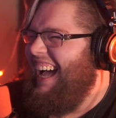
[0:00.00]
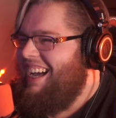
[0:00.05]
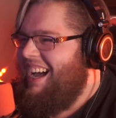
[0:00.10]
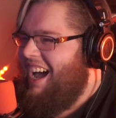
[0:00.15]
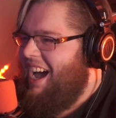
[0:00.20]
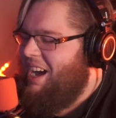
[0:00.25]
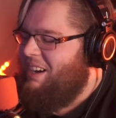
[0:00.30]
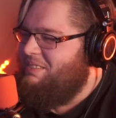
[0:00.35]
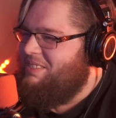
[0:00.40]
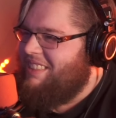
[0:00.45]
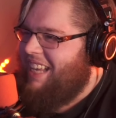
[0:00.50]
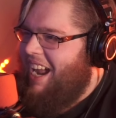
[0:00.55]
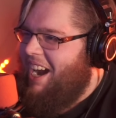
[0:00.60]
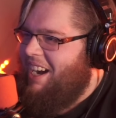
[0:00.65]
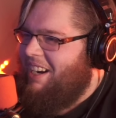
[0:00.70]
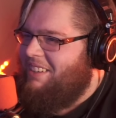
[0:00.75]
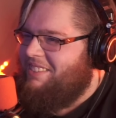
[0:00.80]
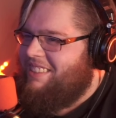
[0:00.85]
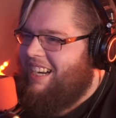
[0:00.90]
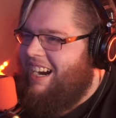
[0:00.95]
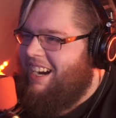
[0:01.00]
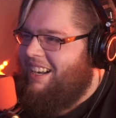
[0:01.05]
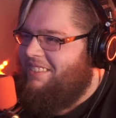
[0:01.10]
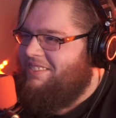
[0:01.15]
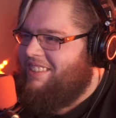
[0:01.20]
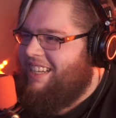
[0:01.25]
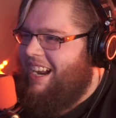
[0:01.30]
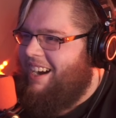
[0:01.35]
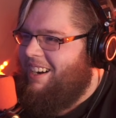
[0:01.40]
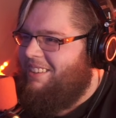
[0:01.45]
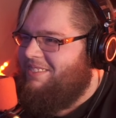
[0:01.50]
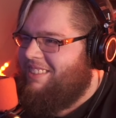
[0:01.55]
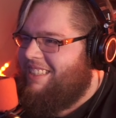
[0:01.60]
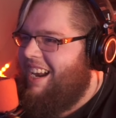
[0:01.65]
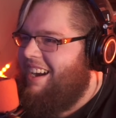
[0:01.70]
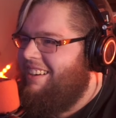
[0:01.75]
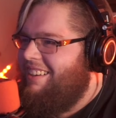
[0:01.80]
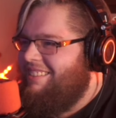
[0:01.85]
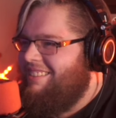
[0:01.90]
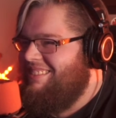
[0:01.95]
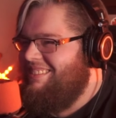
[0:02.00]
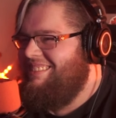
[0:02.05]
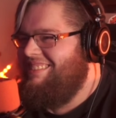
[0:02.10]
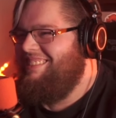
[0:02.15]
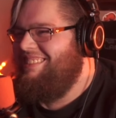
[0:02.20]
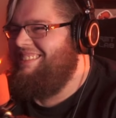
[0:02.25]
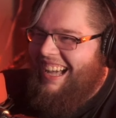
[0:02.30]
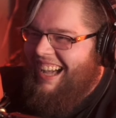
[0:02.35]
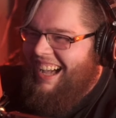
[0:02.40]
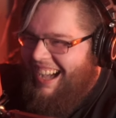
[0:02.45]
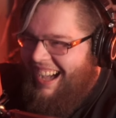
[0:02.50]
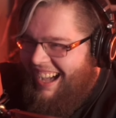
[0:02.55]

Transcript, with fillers: I'm scared, I'm scared, I'm scared, I'm scared. I